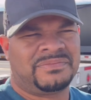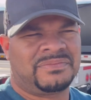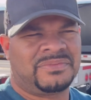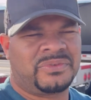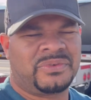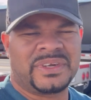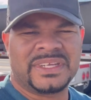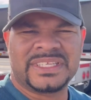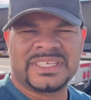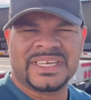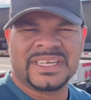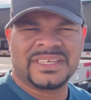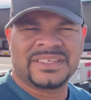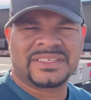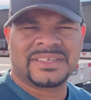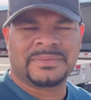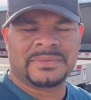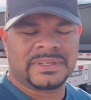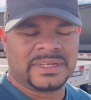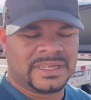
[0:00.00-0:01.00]
310,
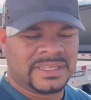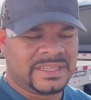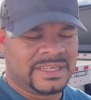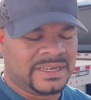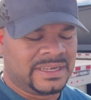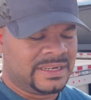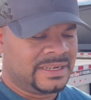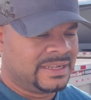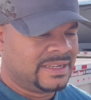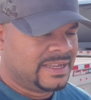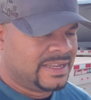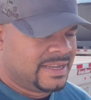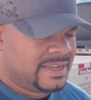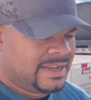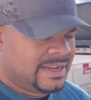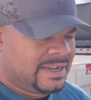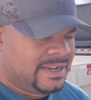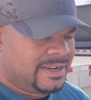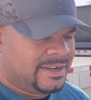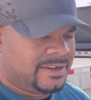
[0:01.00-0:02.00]
something like that.
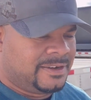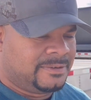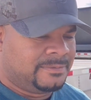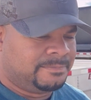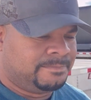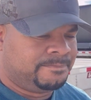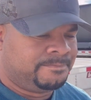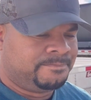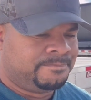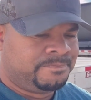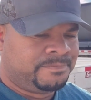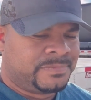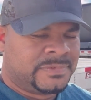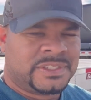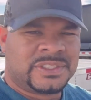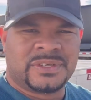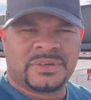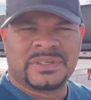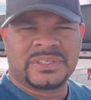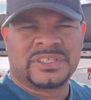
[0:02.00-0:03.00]

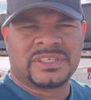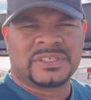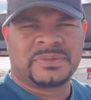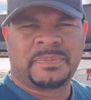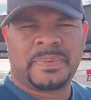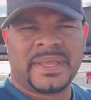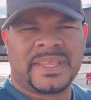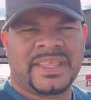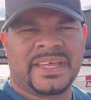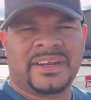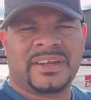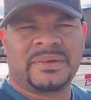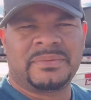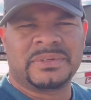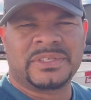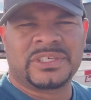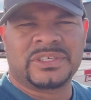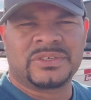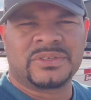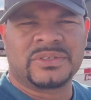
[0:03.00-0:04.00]
So it's just pick that up.
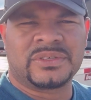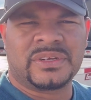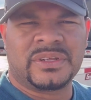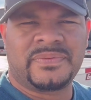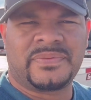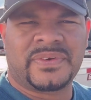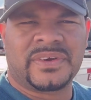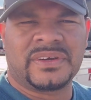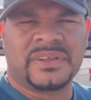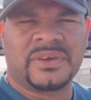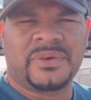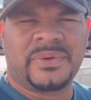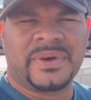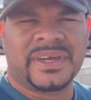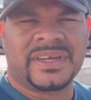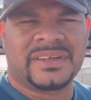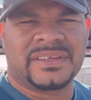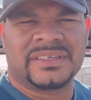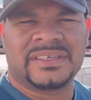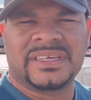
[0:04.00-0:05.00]
It's usually fairly
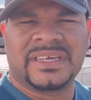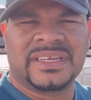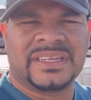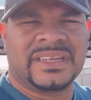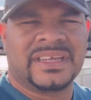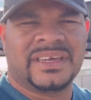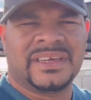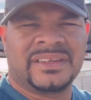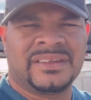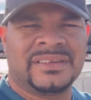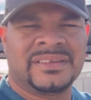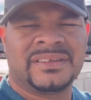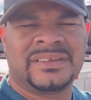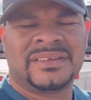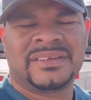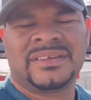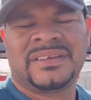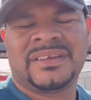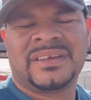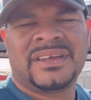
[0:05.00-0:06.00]
quickly, and then
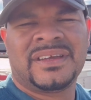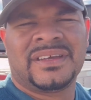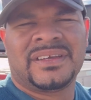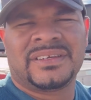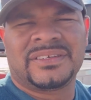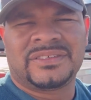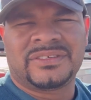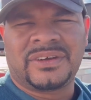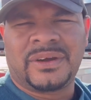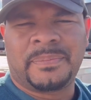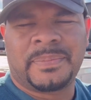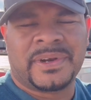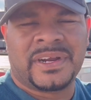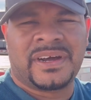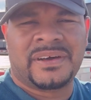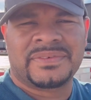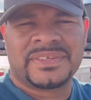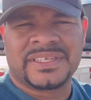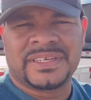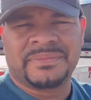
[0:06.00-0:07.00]
drop it
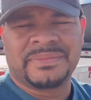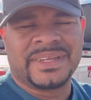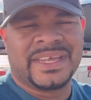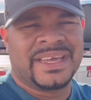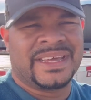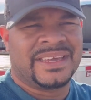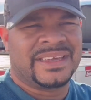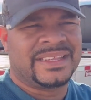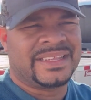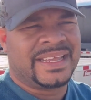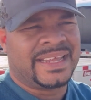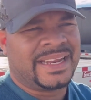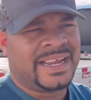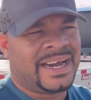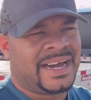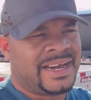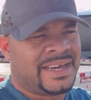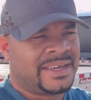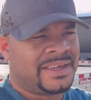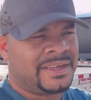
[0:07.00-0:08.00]
off same day. Then
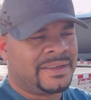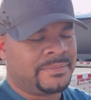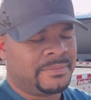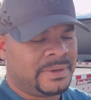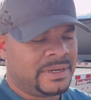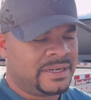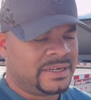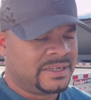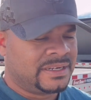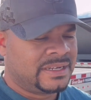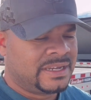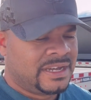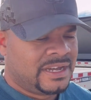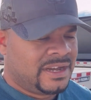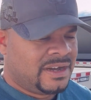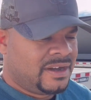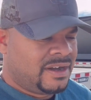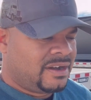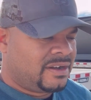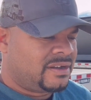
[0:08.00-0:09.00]
I am
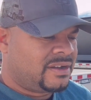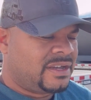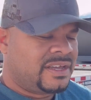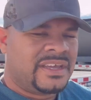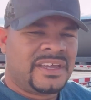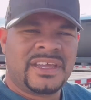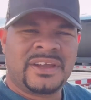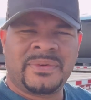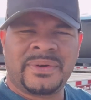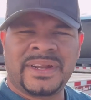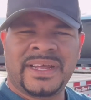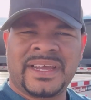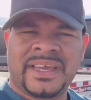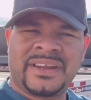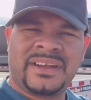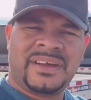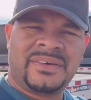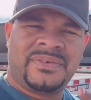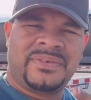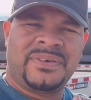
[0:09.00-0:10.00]
here when I get
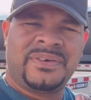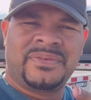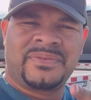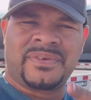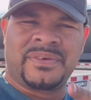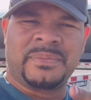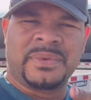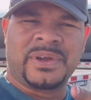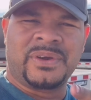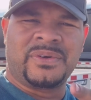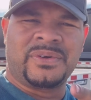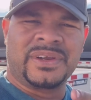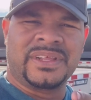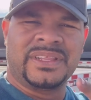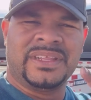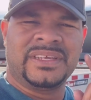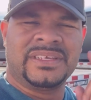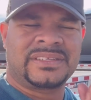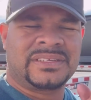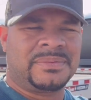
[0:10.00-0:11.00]
off from recording
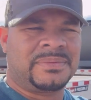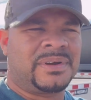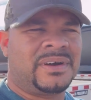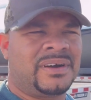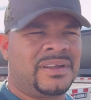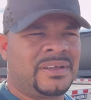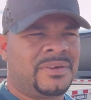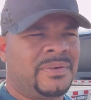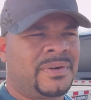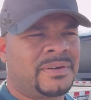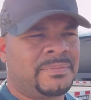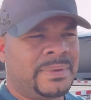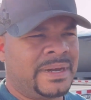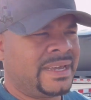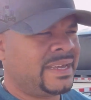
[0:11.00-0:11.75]
this. I'm calling one of my